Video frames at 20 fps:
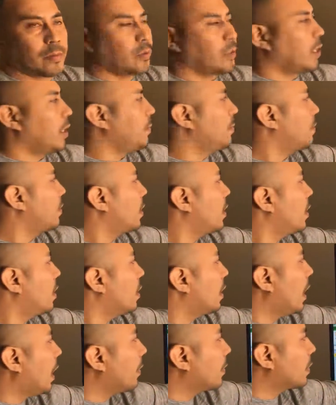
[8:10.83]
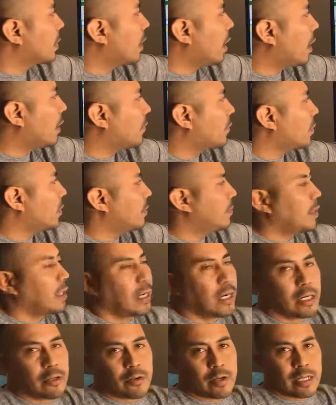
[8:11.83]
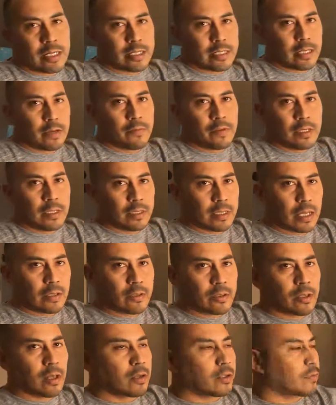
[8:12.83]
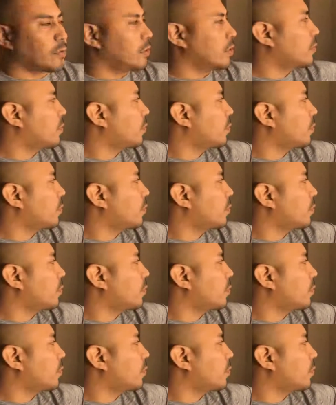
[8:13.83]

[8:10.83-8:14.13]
Okay, I'm going to offer him $170,000 for his